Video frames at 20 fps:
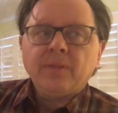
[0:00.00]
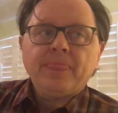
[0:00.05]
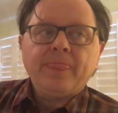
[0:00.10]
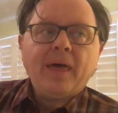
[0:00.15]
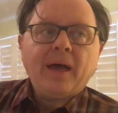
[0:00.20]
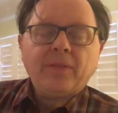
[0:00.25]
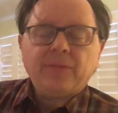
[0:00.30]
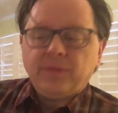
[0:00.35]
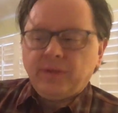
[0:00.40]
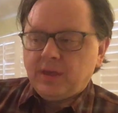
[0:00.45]

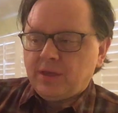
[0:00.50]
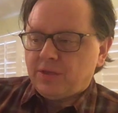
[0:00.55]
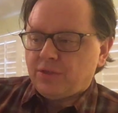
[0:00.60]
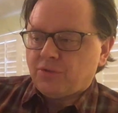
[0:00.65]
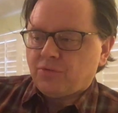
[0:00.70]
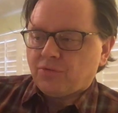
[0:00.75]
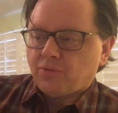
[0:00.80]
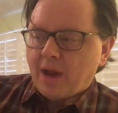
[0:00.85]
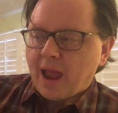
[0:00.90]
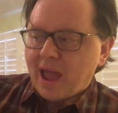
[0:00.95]
that these
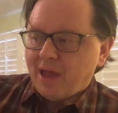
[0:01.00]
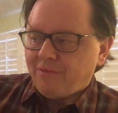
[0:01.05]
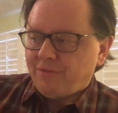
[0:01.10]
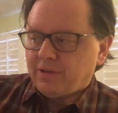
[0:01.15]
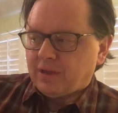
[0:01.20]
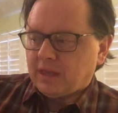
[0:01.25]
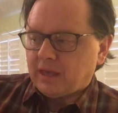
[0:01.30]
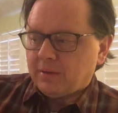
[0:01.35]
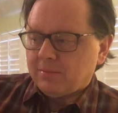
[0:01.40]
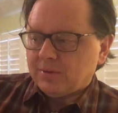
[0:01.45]

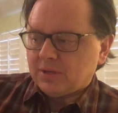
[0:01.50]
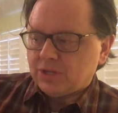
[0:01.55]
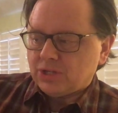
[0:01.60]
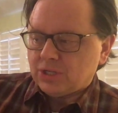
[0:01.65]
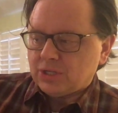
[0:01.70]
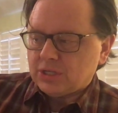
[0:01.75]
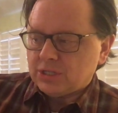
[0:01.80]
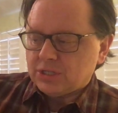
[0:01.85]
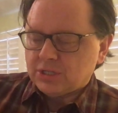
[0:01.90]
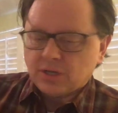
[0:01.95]
graphic
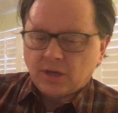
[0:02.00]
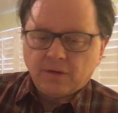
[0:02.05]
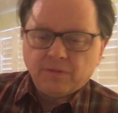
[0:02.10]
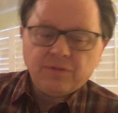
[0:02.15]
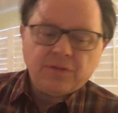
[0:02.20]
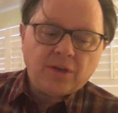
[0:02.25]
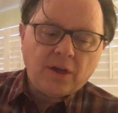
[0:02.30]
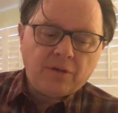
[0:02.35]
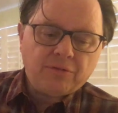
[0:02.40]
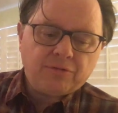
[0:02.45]
images
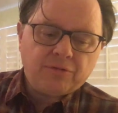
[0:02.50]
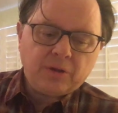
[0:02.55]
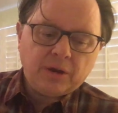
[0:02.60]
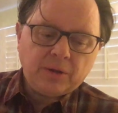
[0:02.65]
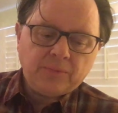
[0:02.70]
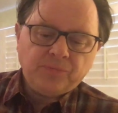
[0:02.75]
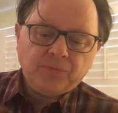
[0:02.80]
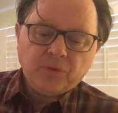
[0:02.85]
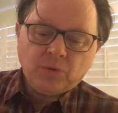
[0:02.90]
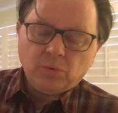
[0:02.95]
of
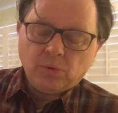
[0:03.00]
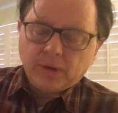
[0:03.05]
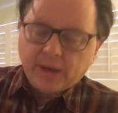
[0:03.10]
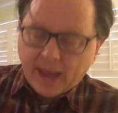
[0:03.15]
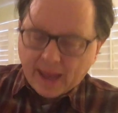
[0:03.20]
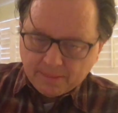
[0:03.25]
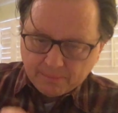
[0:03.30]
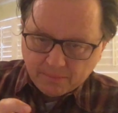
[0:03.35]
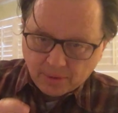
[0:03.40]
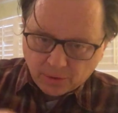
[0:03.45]
suffering would
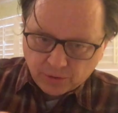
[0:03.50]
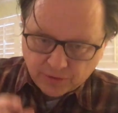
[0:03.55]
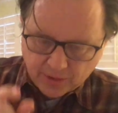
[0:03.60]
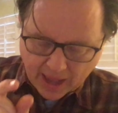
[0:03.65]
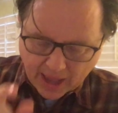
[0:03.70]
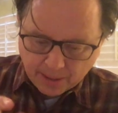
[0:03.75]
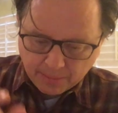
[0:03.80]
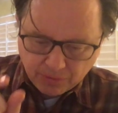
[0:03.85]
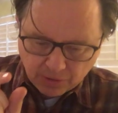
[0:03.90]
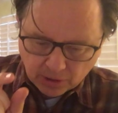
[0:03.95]
most
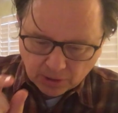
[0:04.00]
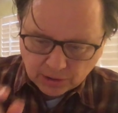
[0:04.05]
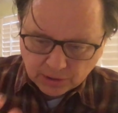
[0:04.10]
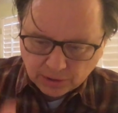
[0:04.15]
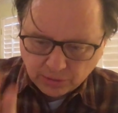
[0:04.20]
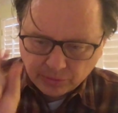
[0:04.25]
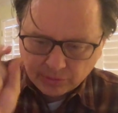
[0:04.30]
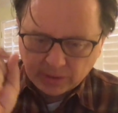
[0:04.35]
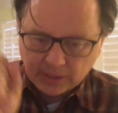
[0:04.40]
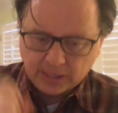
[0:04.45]

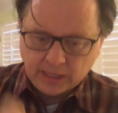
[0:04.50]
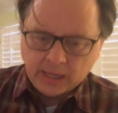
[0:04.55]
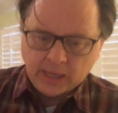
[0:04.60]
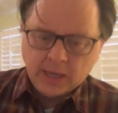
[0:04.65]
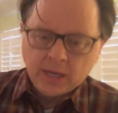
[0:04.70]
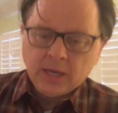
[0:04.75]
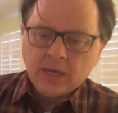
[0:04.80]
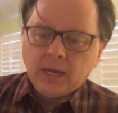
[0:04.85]
absolutely